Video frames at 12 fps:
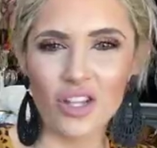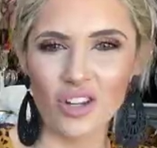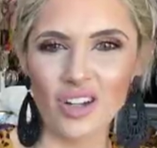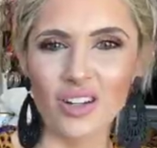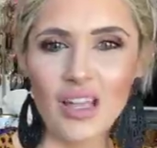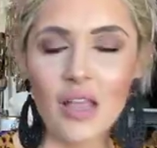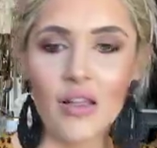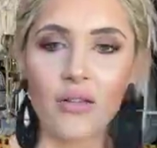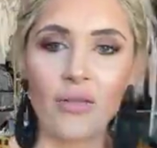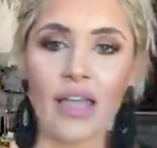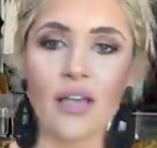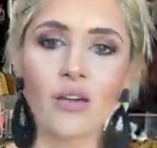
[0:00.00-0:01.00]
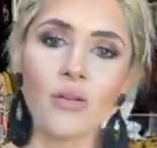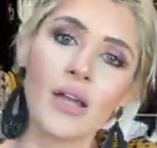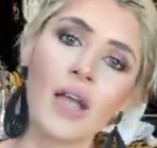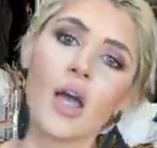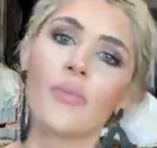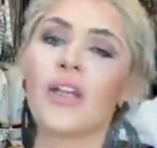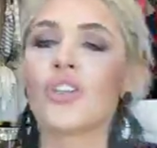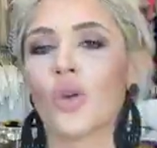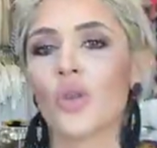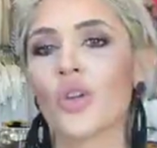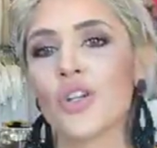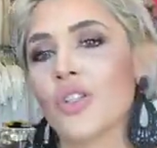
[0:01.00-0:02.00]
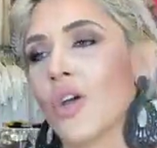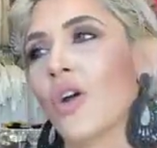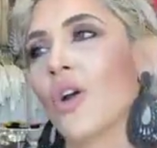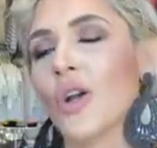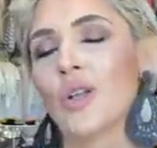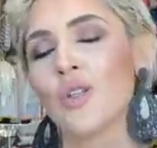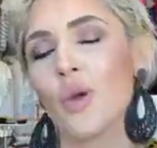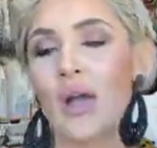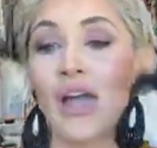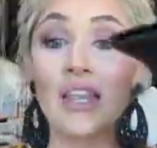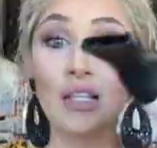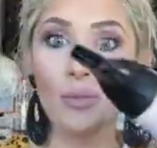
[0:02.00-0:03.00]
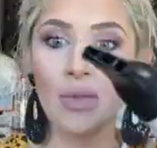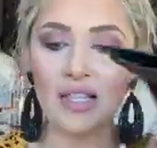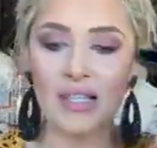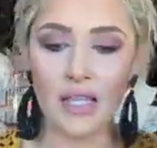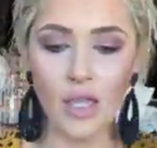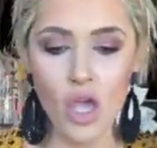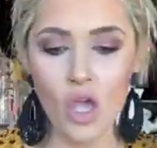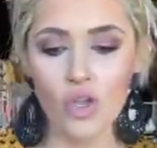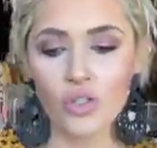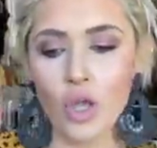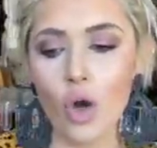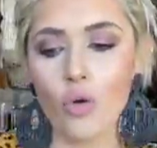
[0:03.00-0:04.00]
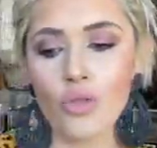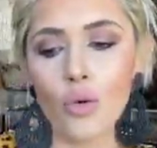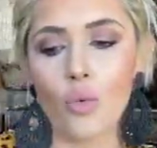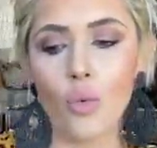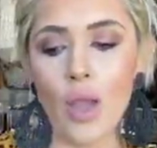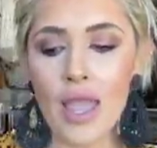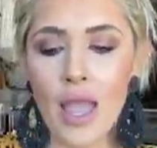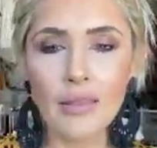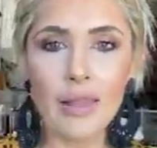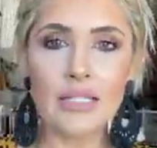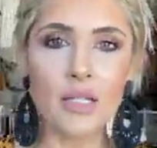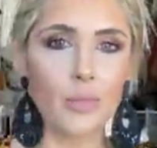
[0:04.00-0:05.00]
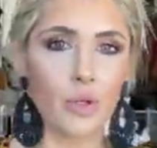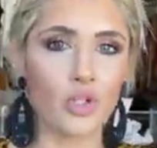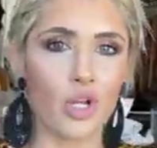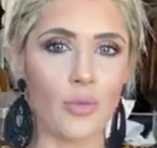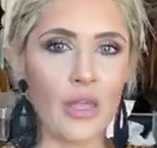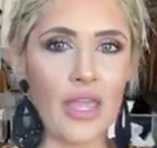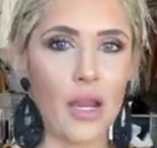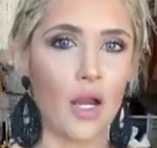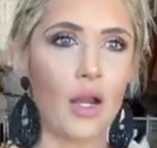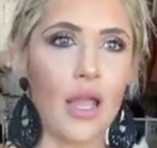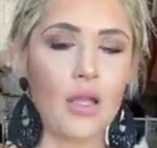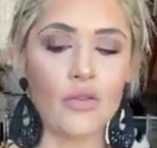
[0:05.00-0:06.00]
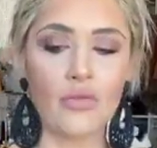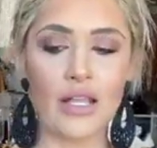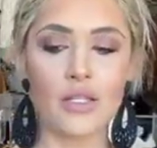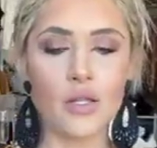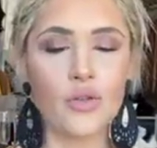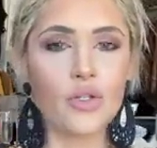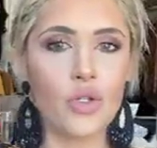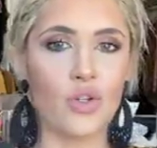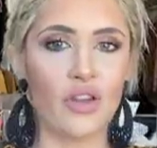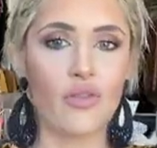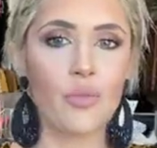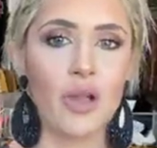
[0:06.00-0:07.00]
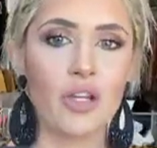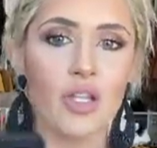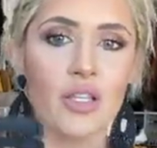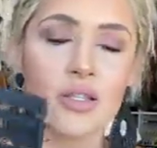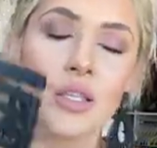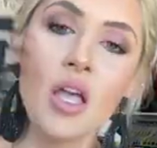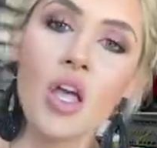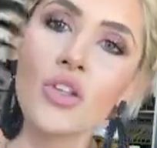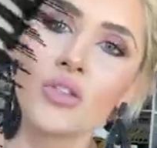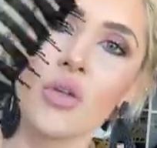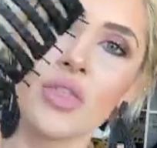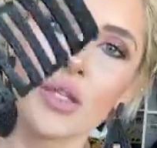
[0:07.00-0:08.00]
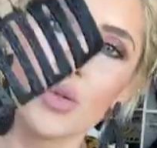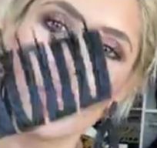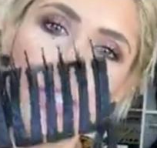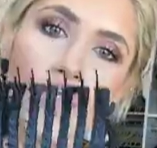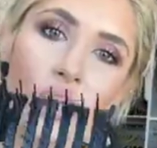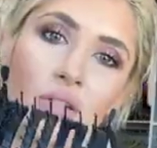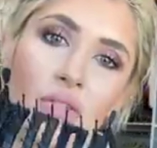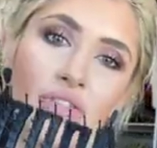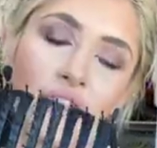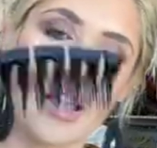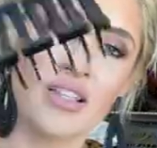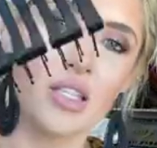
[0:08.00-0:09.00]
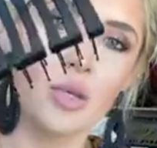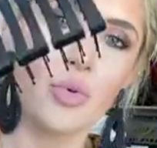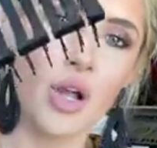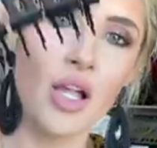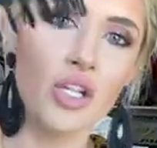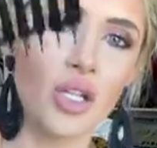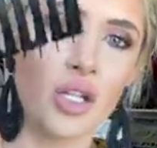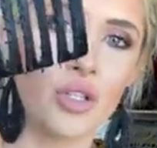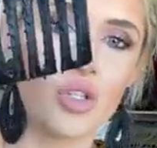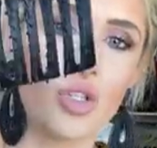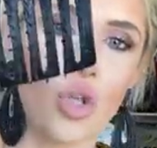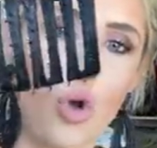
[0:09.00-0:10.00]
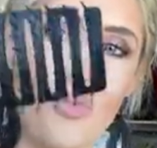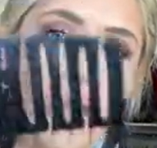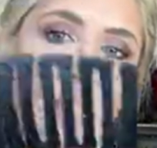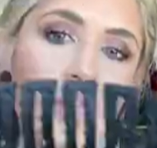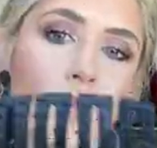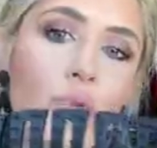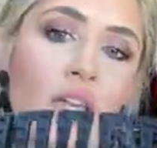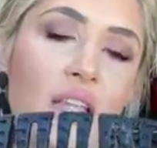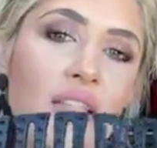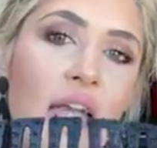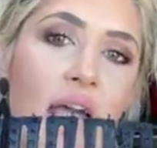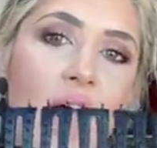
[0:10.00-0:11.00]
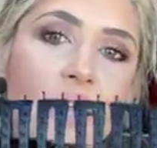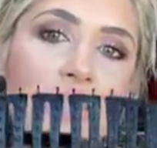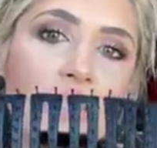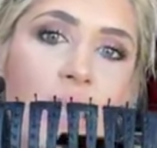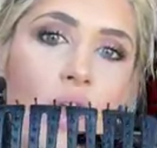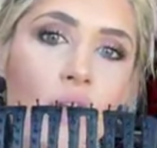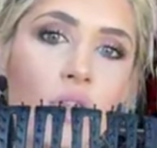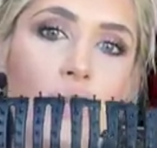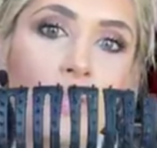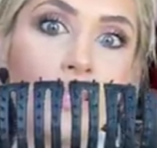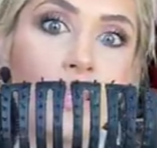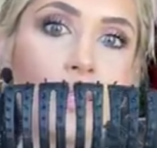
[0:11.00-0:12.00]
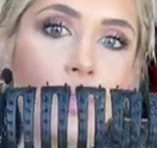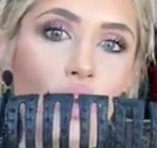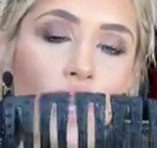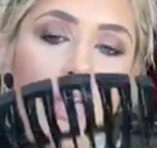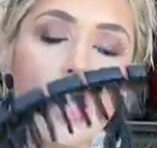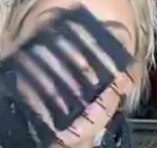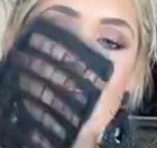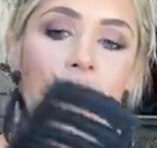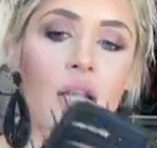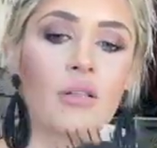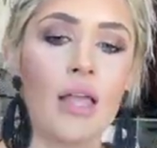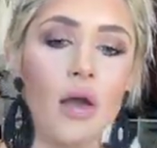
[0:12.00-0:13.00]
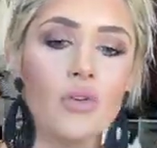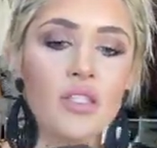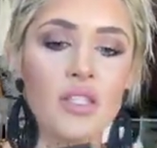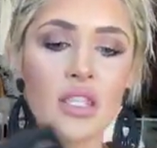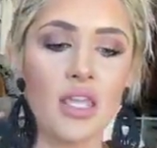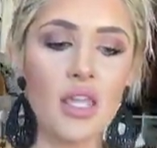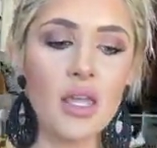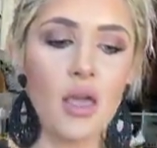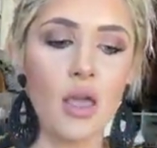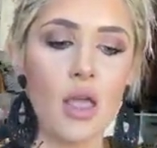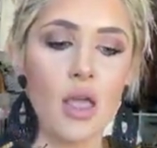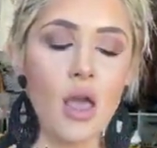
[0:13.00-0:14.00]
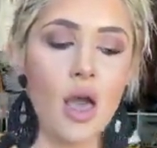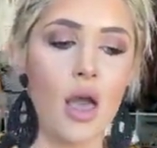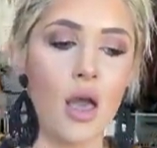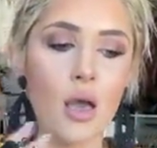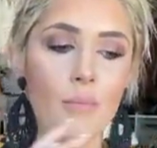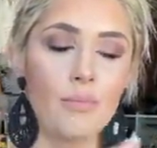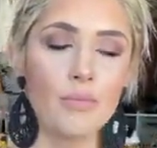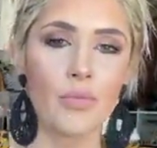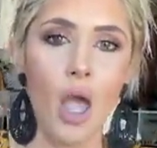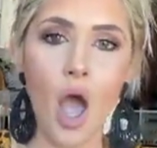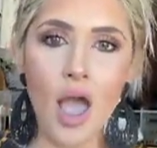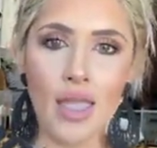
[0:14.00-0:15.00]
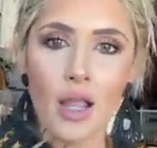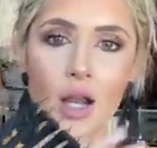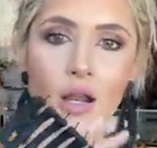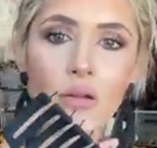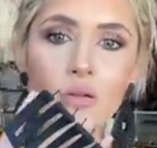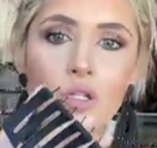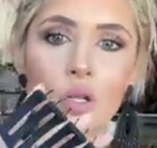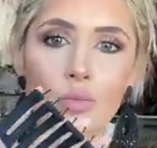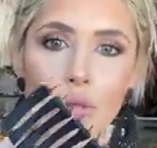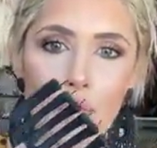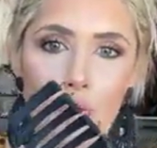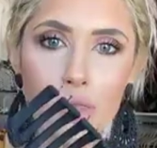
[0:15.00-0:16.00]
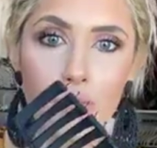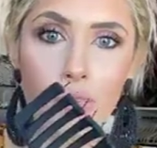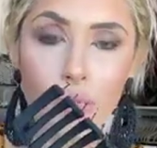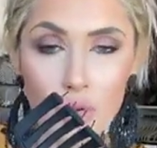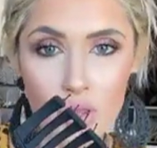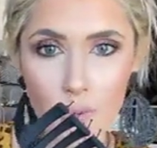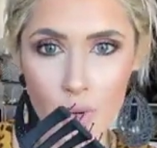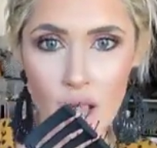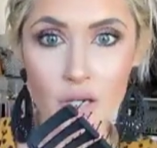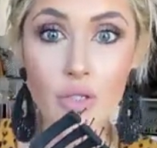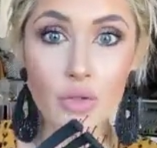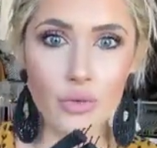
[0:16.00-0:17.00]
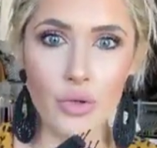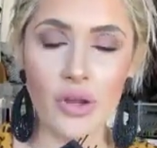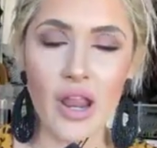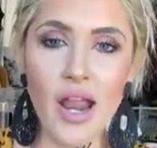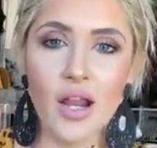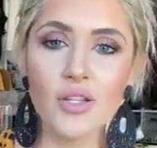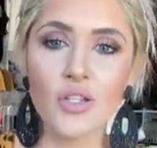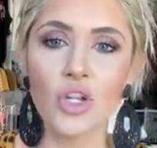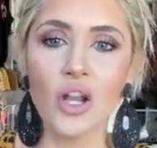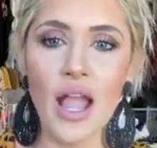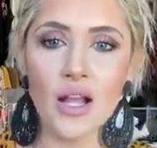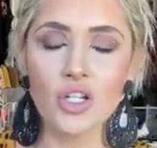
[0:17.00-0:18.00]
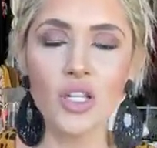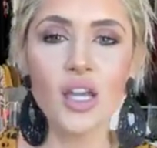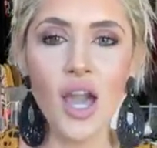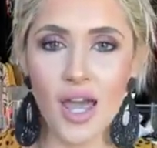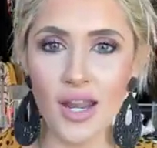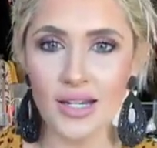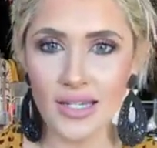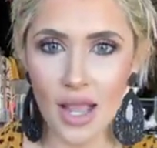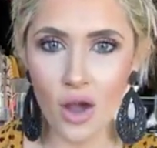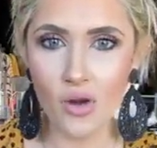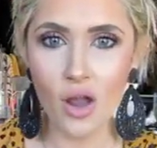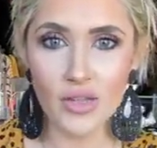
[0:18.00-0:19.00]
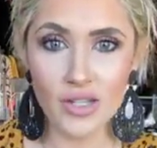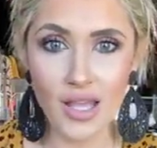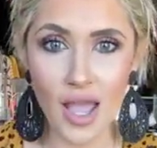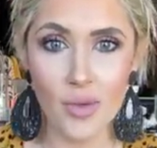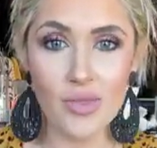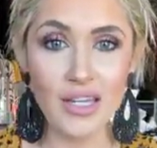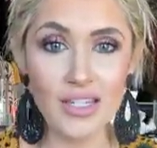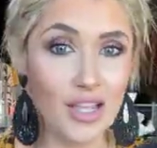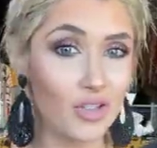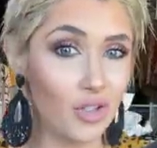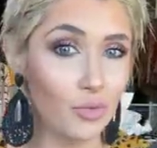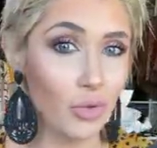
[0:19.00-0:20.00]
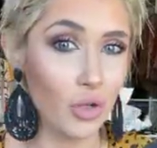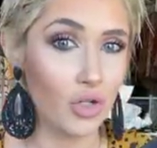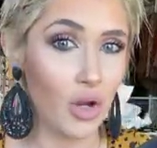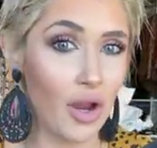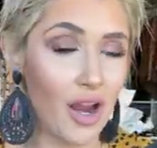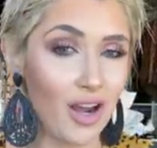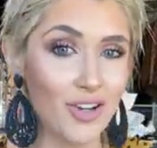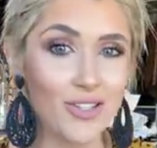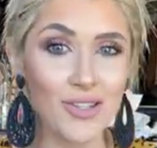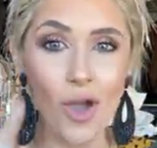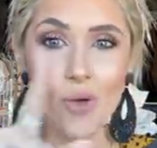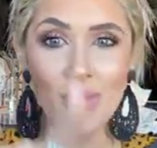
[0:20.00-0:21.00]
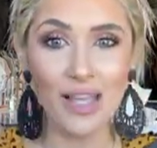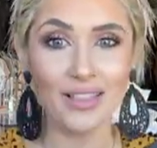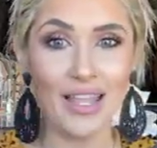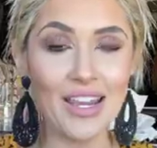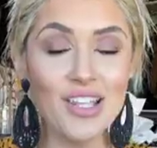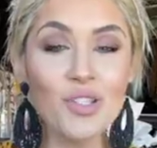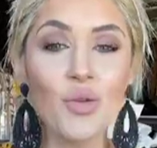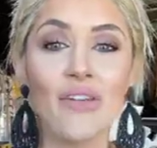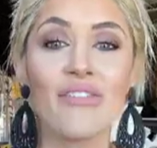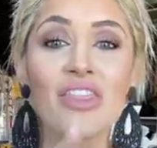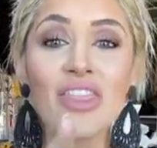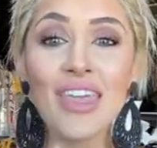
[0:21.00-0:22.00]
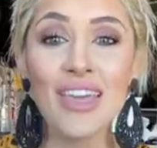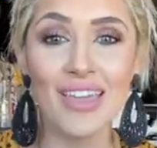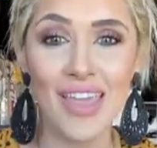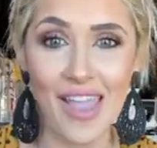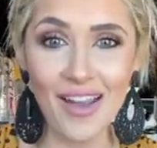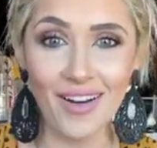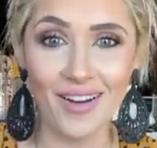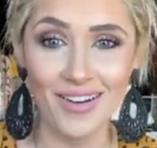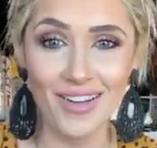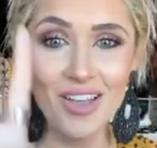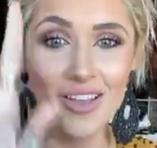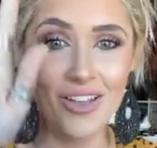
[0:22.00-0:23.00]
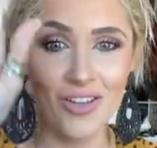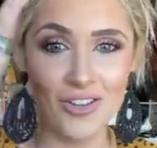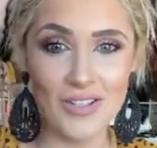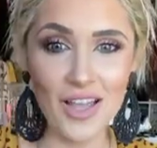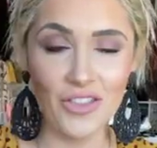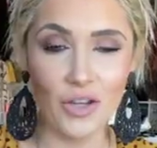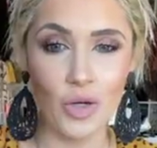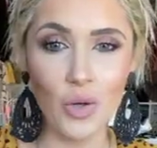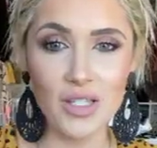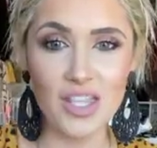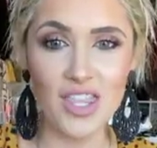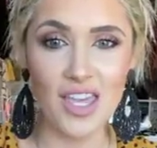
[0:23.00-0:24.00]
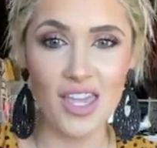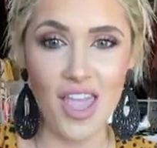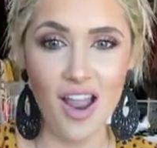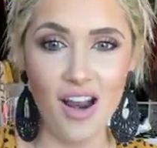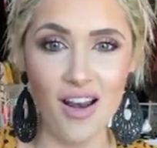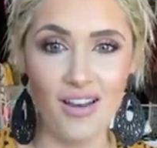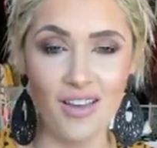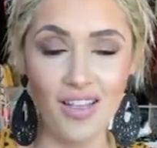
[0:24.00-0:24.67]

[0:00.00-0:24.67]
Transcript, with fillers: you're like, oh my god, my shoulders are hurting so bad. It's amazing. So the way I like to blow dry my hair, I like to use two different brushes. So this one's called the Flexi brush, and it's so amazing because it has, see how you can see through it? It allows the um, hot air to blow through the brush, through your hair, so you're actually cutting down on the time that it takes you to blow dry your hair. So my ladies who have thick hair, who's out there who has thick hair,